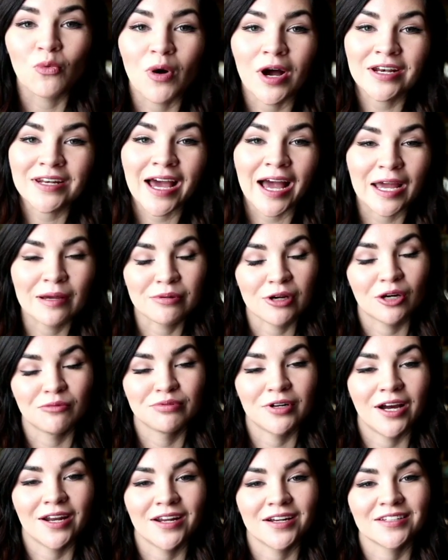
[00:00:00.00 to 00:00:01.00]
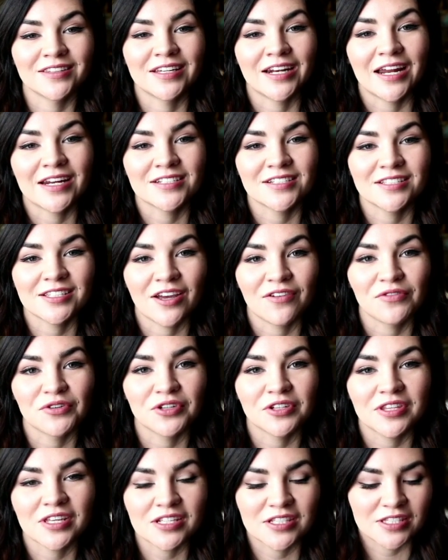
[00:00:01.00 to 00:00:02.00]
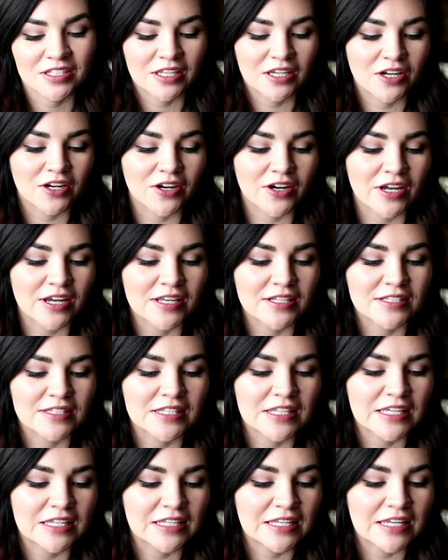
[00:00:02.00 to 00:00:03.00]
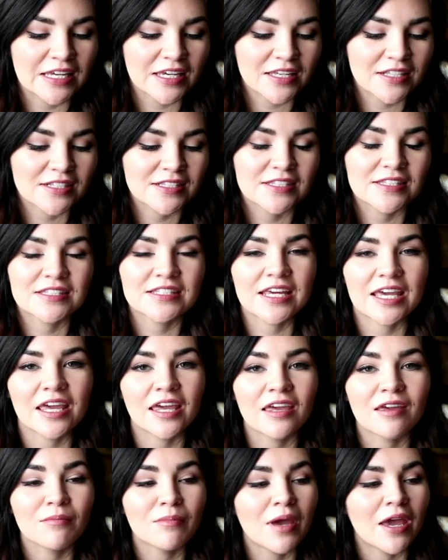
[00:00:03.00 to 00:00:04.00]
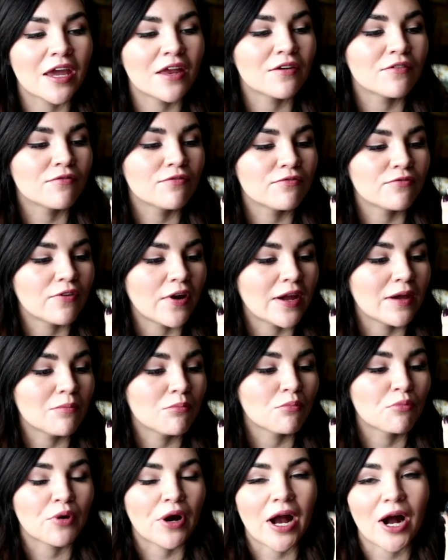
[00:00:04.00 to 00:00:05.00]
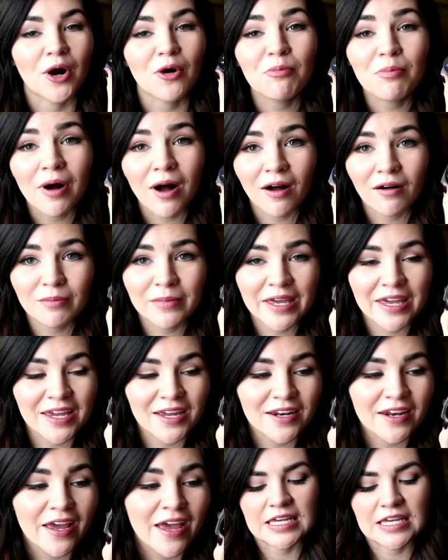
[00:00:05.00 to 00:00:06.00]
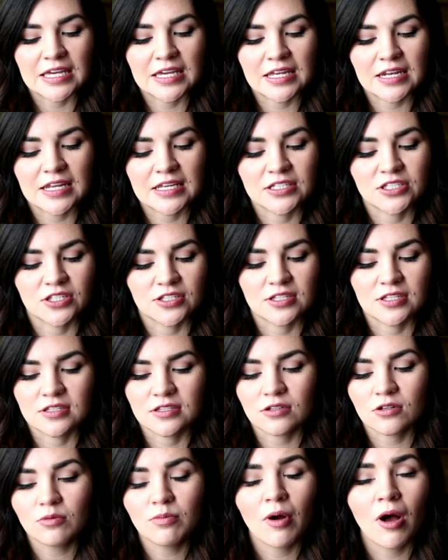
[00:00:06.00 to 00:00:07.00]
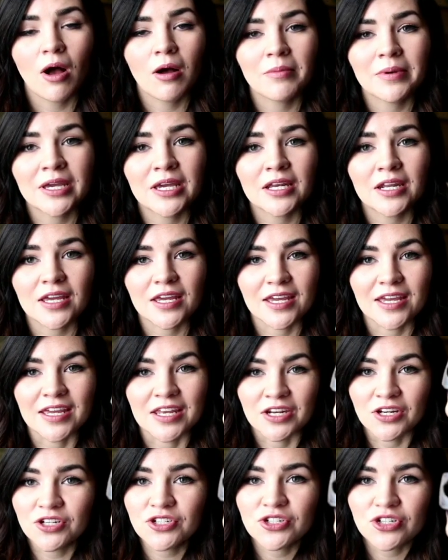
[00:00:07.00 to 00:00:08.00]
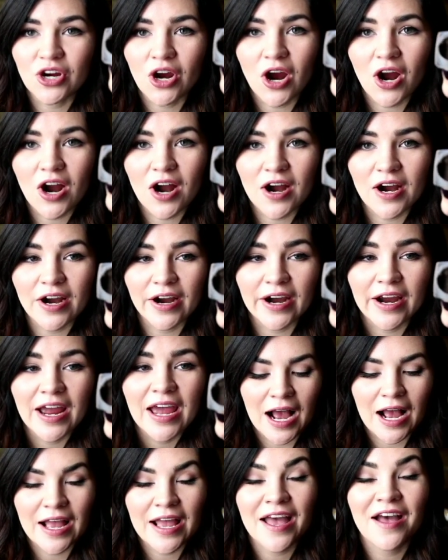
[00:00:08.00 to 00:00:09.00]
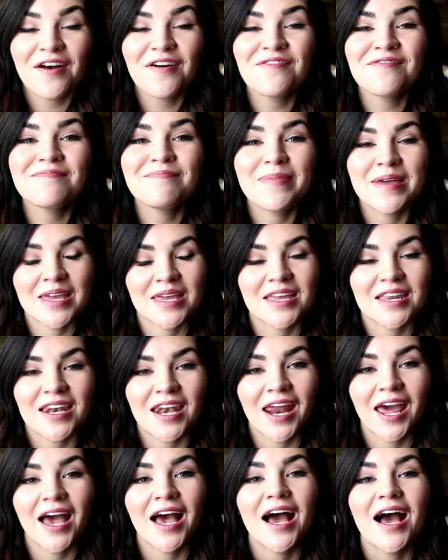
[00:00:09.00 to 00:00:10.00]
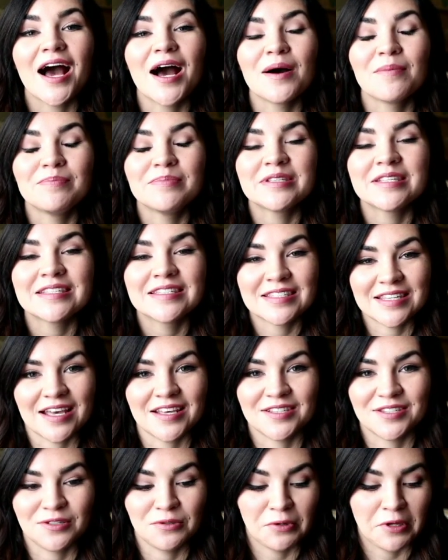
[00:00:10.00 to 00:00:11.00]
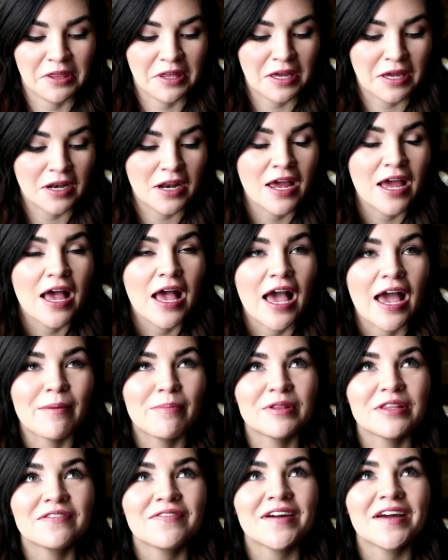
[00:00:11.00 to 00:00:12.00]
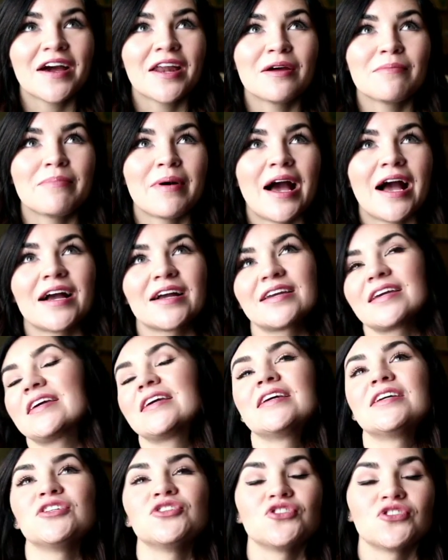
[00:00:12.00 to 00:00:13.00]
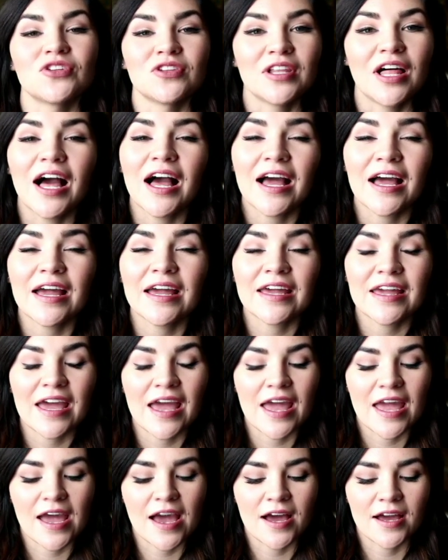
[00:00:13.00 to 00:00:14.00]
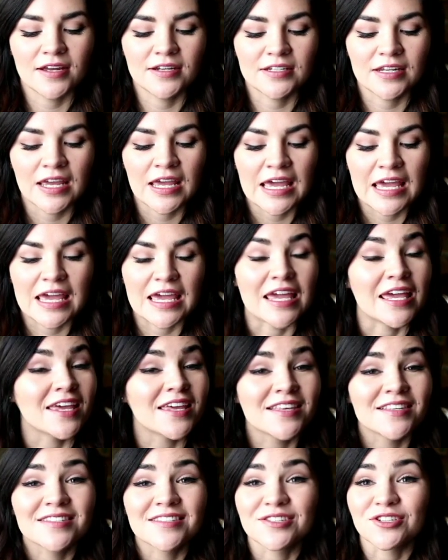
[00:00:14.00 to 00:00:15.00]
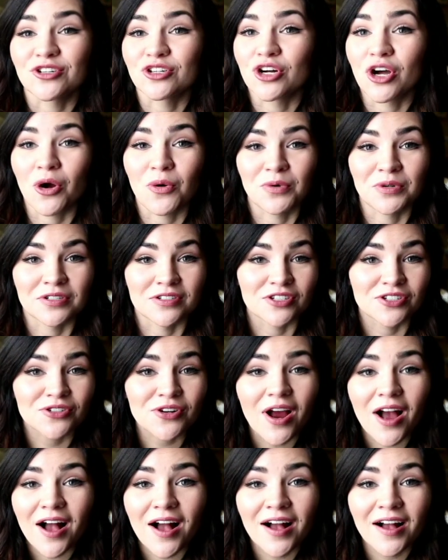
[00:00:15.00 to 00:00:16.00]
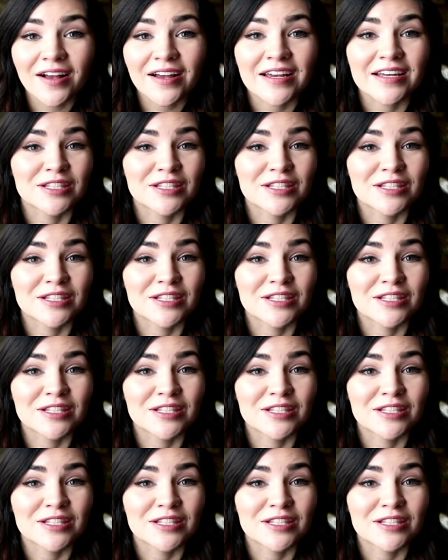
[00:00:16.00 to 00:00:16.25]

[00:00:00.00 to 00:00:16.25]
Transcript: One eyebrow product that I discovered this year is the NYX Tame and Frame Brow Pomade. It is just this little pomade in a jar. I have been obsessed with it. I believe I got it back in July, and it is still going strong.